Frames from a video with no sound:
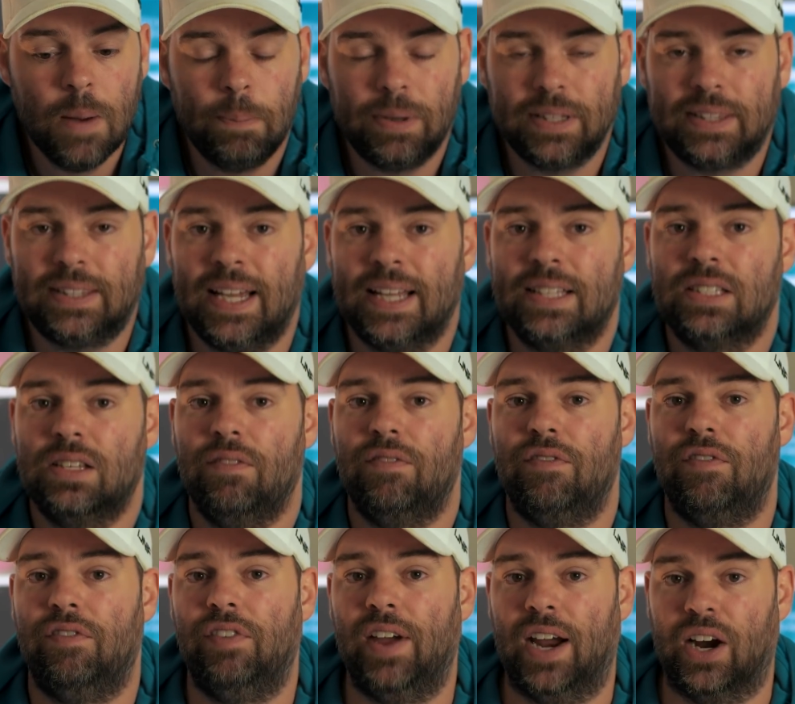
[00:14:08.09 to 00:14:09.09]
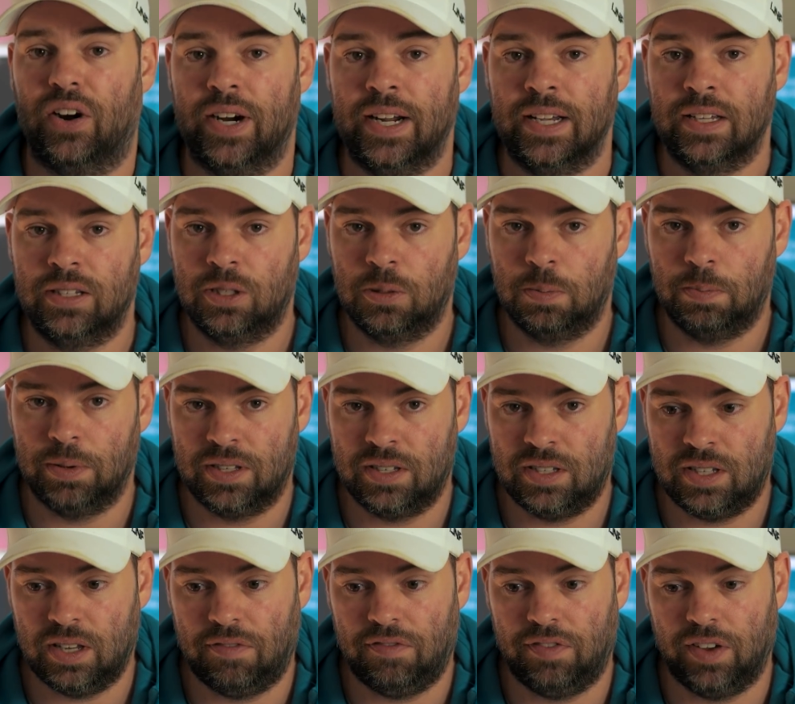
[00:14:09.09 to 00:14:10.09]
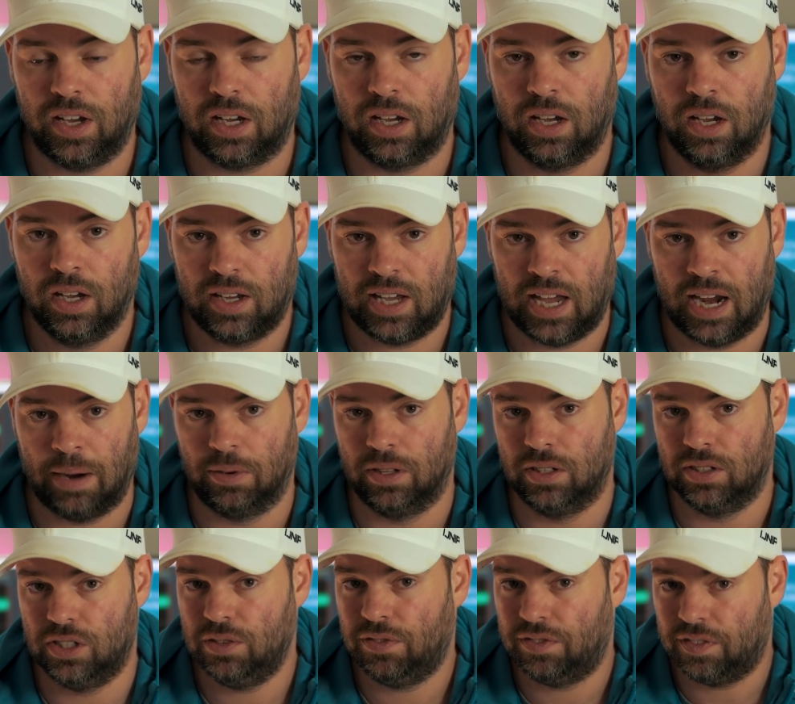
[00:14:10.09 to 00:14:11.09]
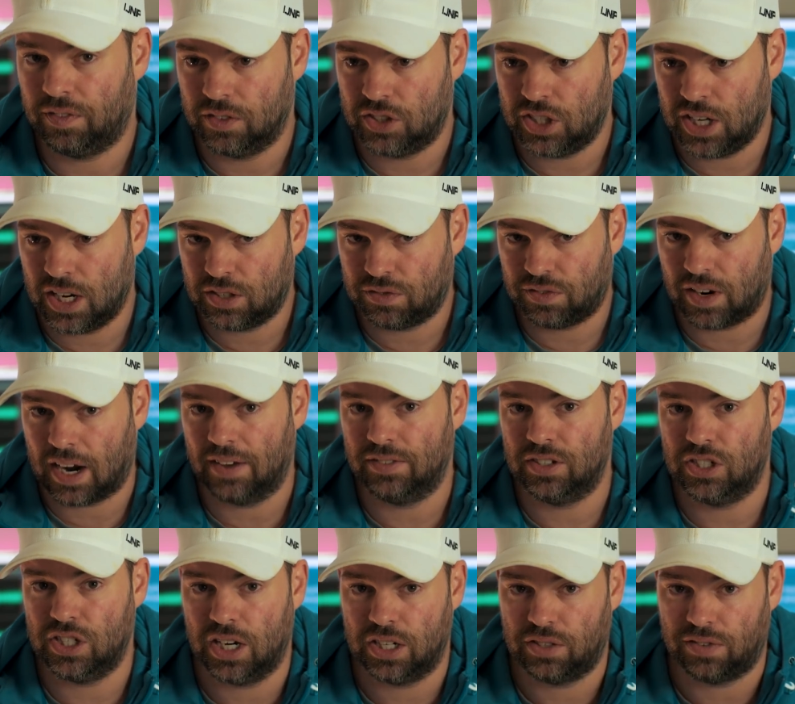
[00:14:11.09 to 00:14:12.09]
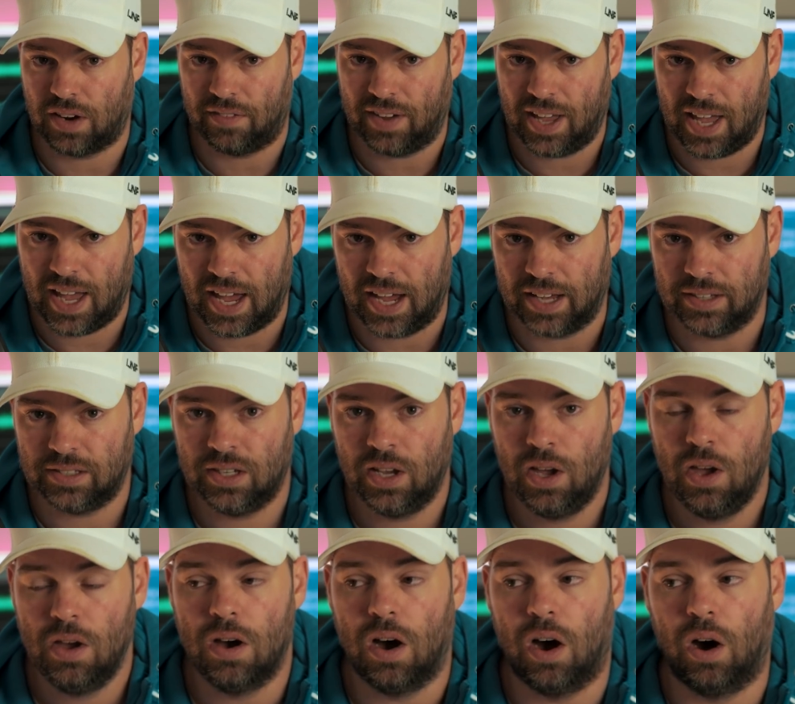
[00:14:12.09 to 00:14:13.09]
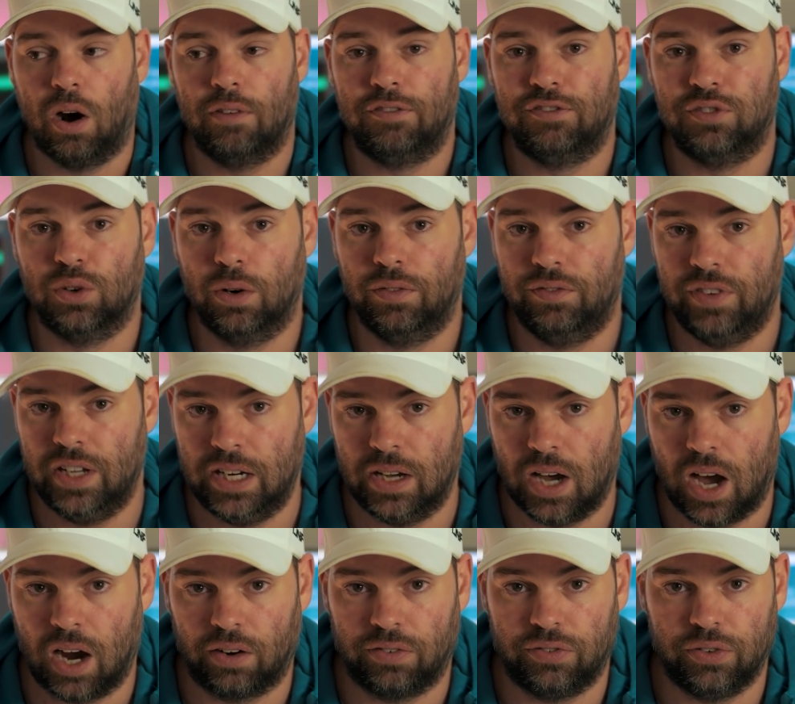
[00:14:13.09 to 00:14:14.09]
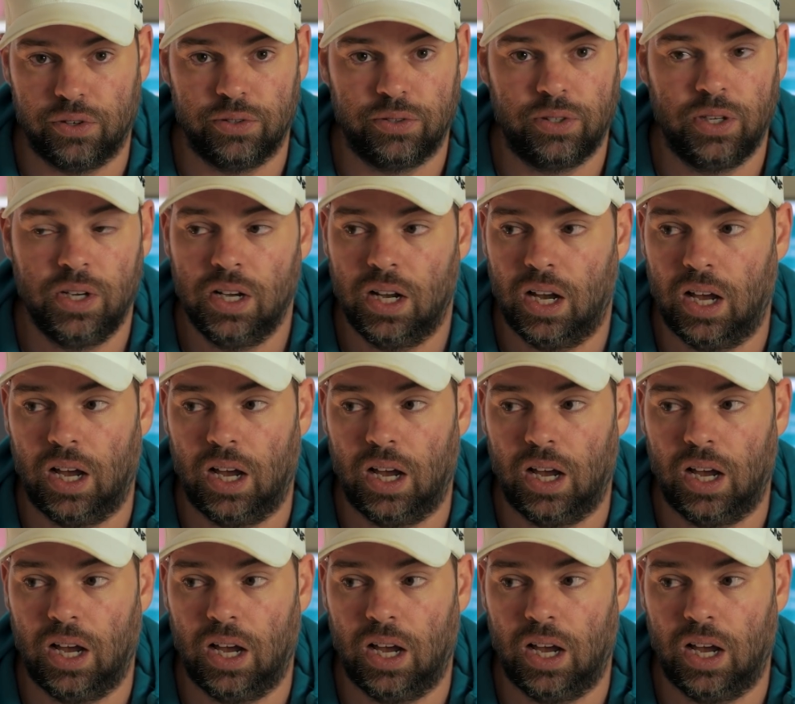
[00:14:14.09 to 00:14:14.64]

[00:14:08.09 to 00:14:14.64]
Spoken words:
But that's a very specific camera. The GH5, the GH5S are for videographers.